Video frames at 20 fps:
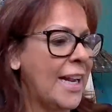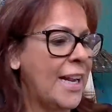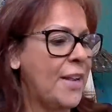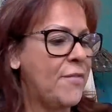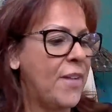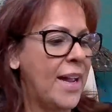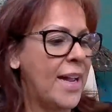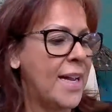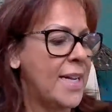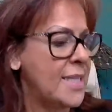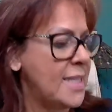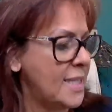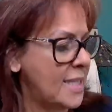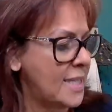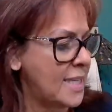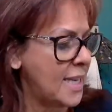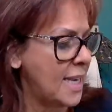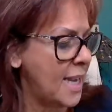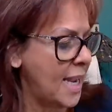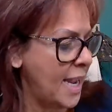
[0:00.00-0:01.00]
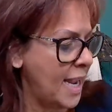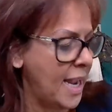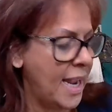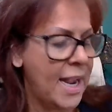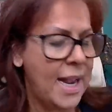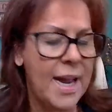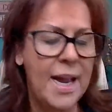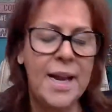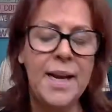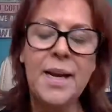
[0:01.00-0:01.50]
event
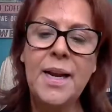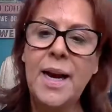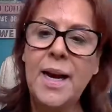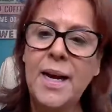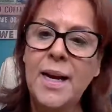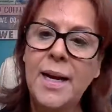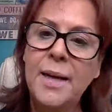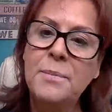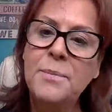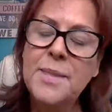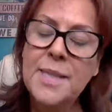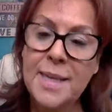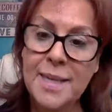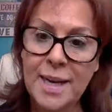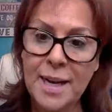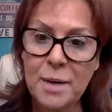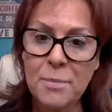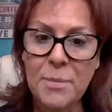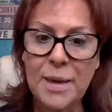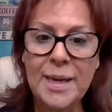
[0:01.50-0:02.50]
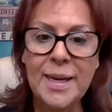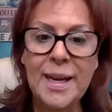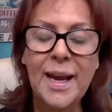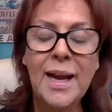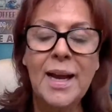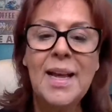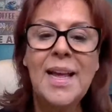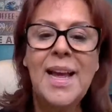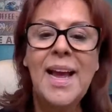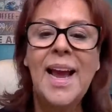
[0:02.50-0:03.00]
in um, Sunday and
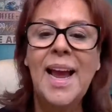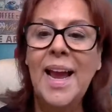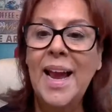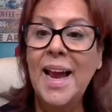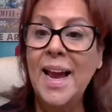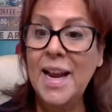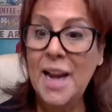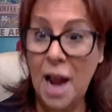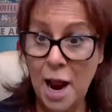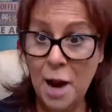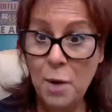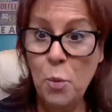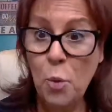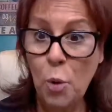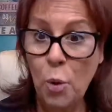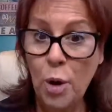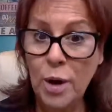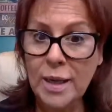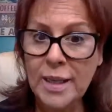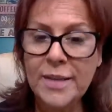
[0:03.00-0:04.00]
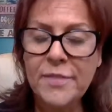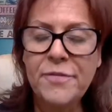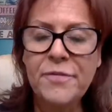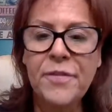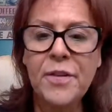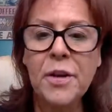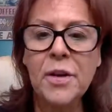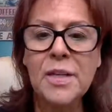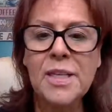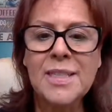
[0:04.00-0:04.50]
Monday, and I wore Live
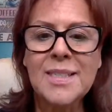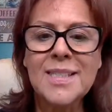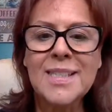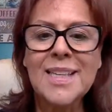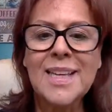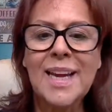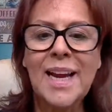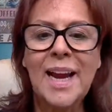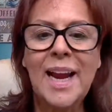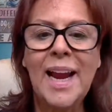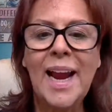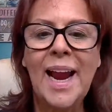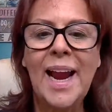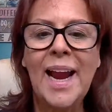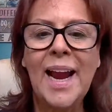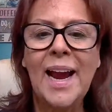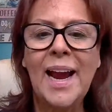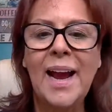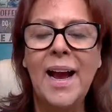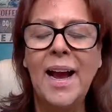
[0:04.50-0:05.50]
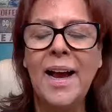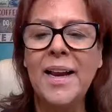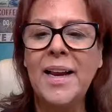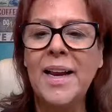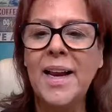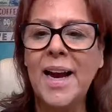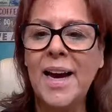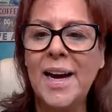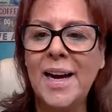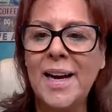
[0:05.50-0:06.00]
Fearlessly
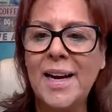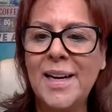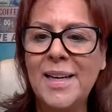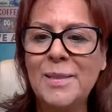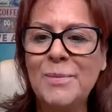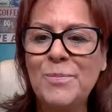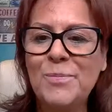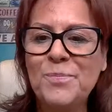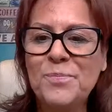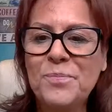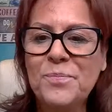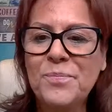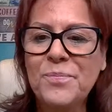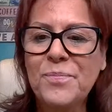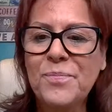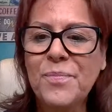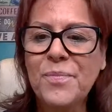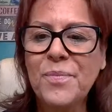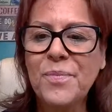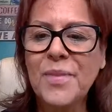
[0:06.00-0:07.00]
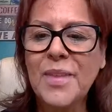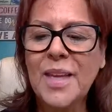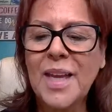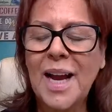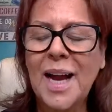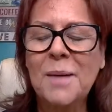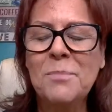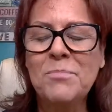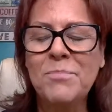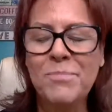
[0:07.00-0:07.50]
and um,
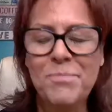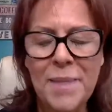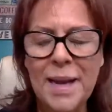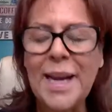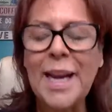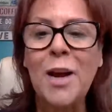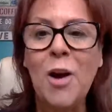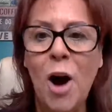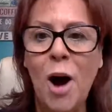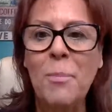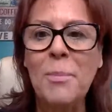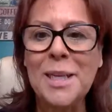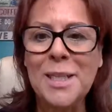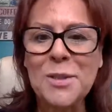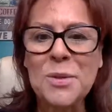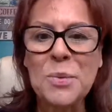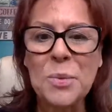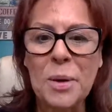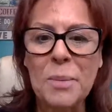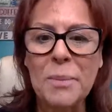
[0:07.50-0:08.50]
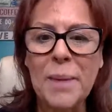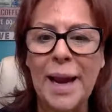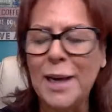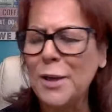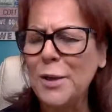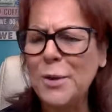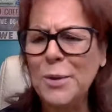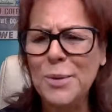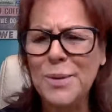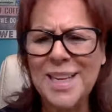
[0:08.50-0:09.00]
uh, many comments were made.
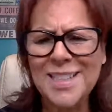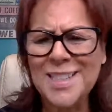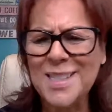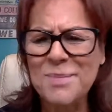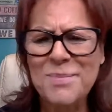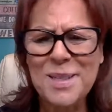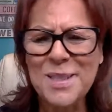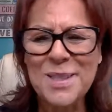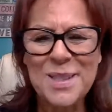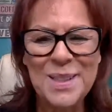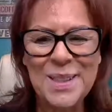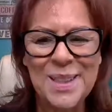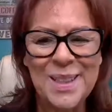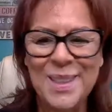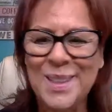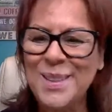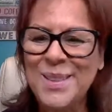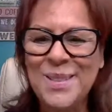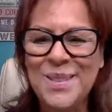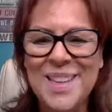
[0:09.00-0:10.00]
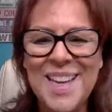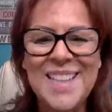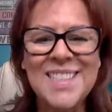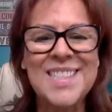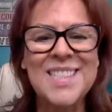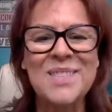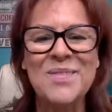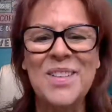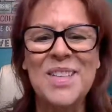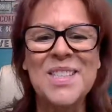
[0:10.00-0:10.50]
Ooh, that smells good. Ooh,
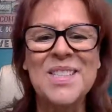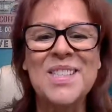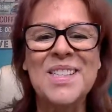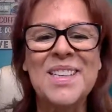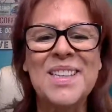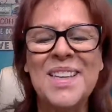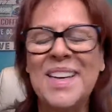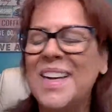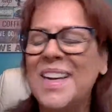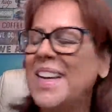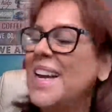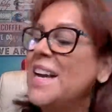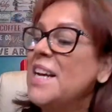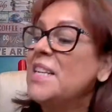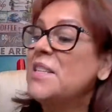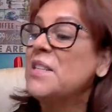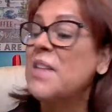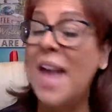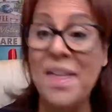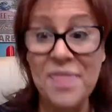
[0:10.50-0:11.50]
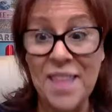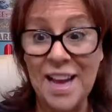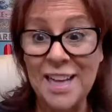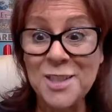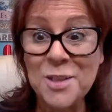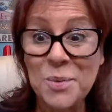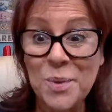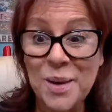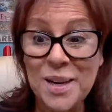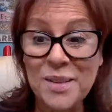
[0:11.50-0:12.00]
that smells good. And
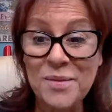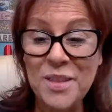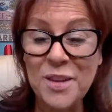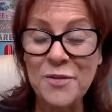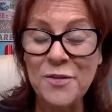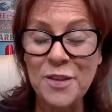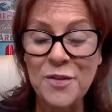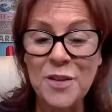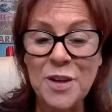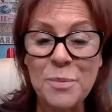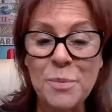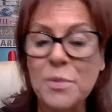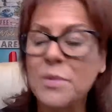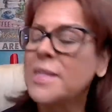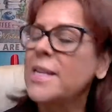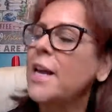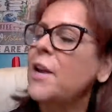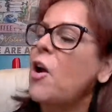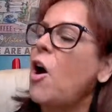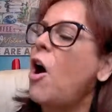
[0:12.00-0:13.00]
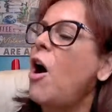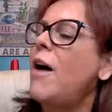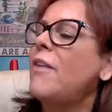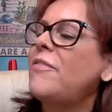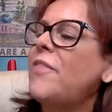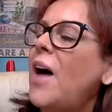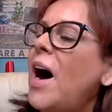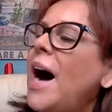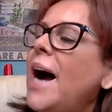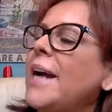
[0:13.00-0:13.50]
that's one of the 50%
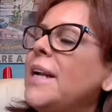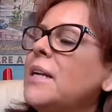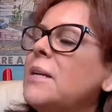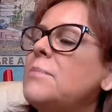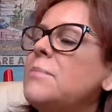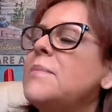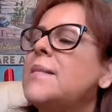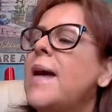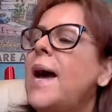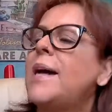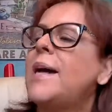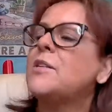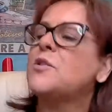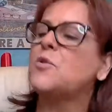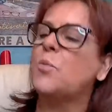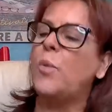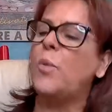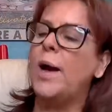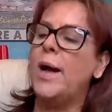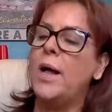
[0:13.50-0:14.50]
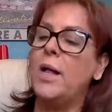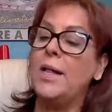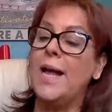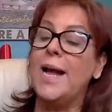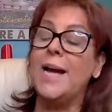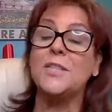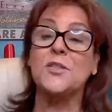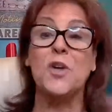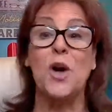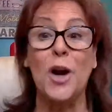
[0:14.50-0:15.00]
off items, as well
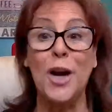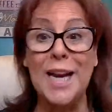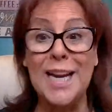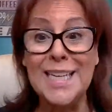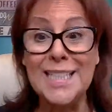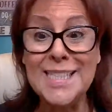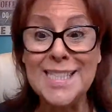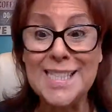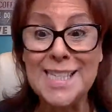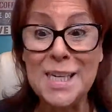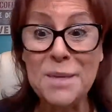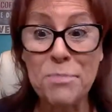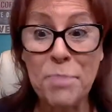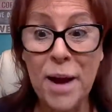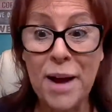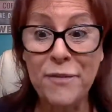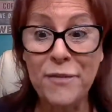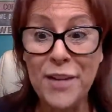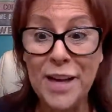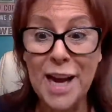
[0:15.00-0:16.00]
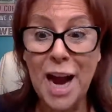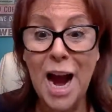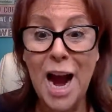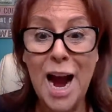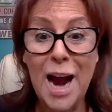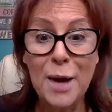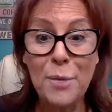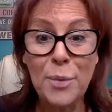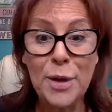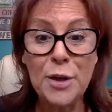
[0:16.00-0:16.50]
as our Instant Puffy
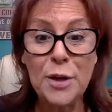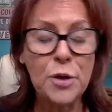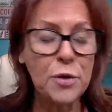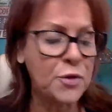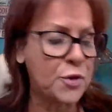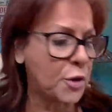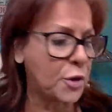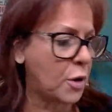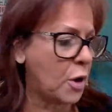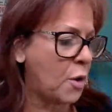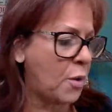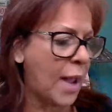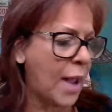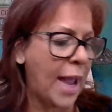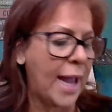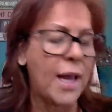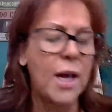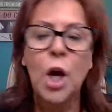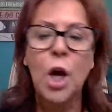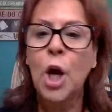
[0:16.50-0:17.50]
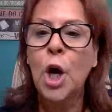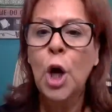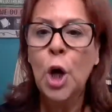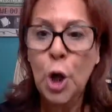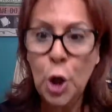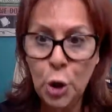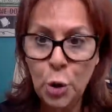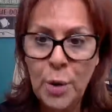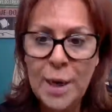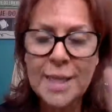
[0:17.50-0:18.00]
Eye Reducer. Okay,
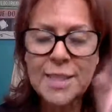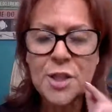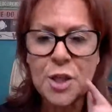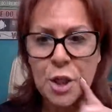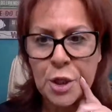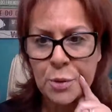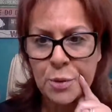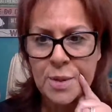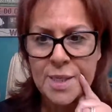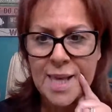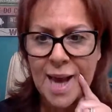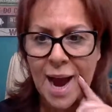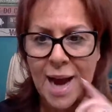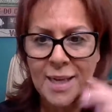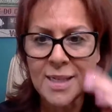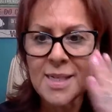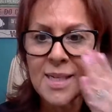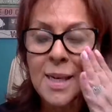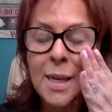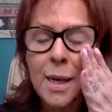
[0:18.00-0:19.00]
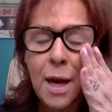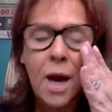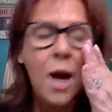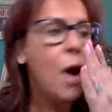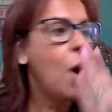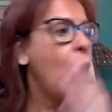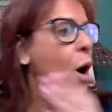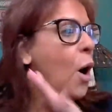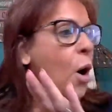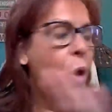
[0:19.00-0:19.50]
who has used that?
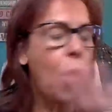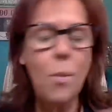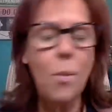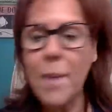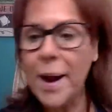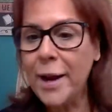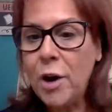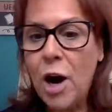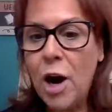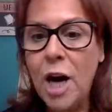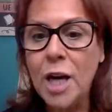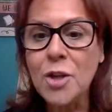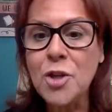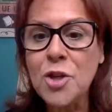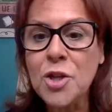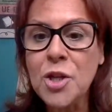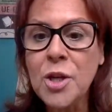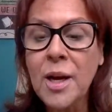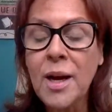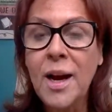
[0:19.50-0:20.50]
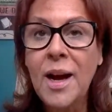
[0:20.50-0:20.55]
Oh my gosh.